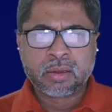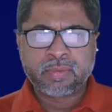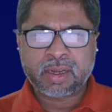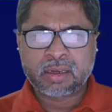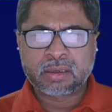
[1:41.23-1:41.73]

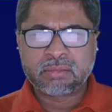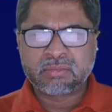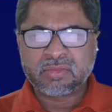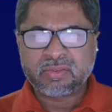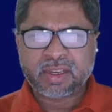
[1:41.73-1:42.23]
We had a
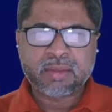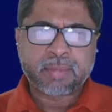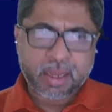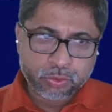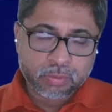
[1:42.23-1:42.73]
very
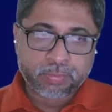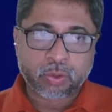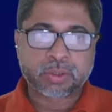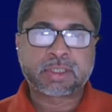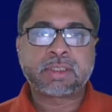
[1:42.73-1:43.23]
manual
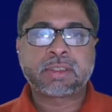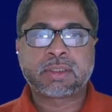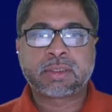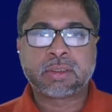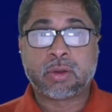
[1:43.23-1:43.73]

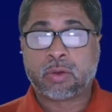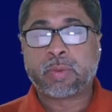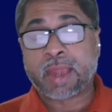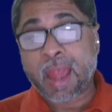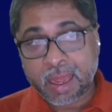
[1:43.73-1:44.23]
process, or
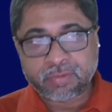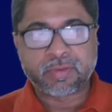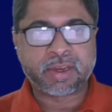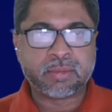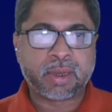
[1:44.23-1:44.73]
we have a
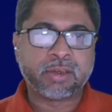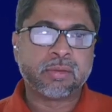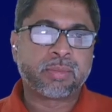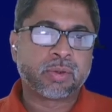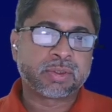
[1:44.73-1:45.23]
very manual
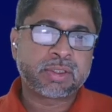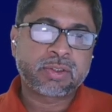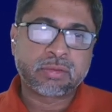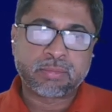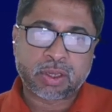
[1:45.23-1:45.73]
process
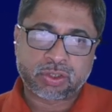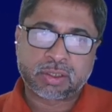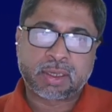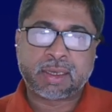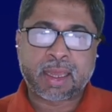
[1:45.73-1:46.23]
to
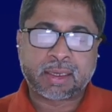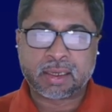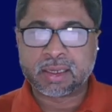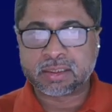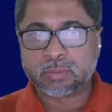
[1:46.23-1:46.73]
measure and
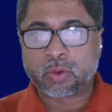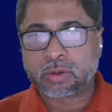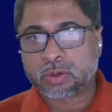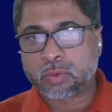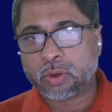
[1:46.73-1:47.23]
analyze
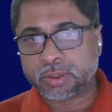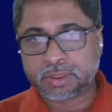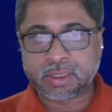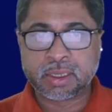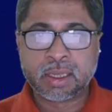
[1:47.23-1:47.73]
model
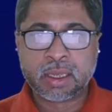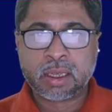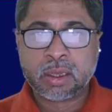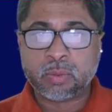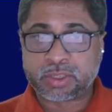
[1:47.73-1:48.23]
quality,
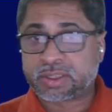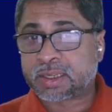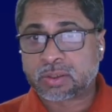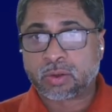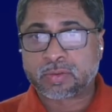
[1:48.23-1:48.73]
which
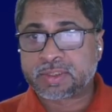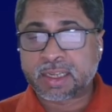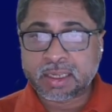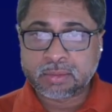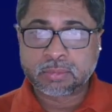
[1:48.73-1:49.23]
takes a lot of
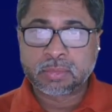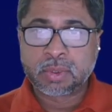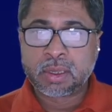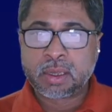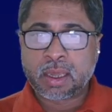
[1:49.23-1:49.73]
time.
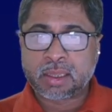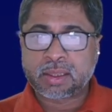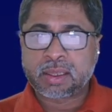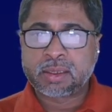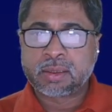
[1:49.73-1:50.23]
And
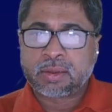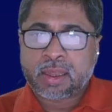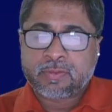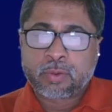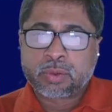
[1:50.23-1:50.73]
then,
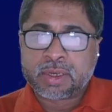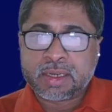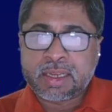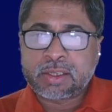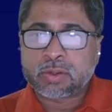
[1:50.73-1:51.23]
therefore, the
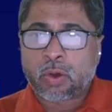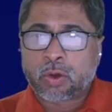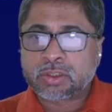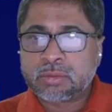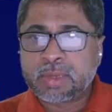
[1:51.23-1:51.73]
need to
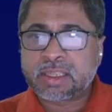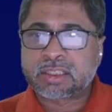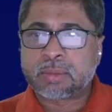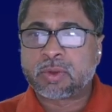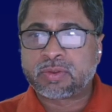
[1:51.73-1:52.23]
automate
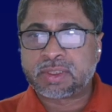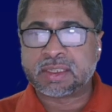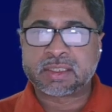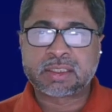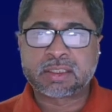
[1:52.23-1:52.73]
some of
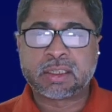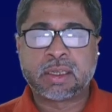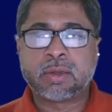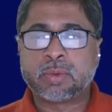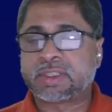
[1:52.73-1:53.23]
this
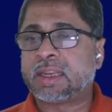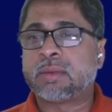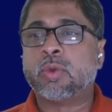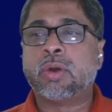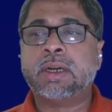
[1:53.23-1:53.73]
was
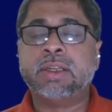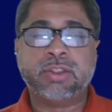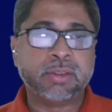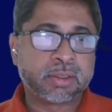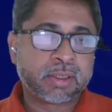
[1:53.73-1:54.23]
getting more
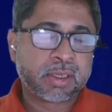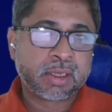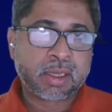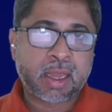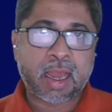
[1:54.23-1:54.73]
urgent
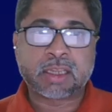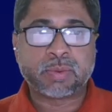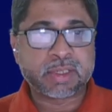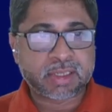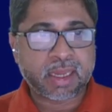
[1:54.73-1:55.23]
as
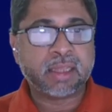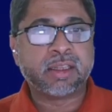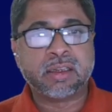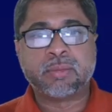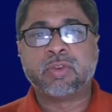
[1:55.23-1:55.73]
we scale the
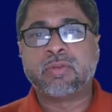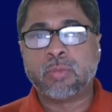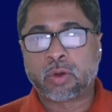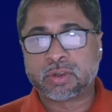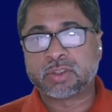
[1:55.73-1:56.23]
number of
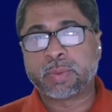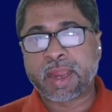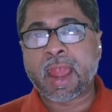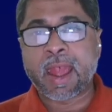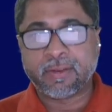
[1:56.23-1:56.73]
models we
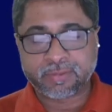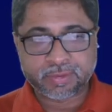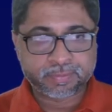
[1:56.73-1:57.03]
have.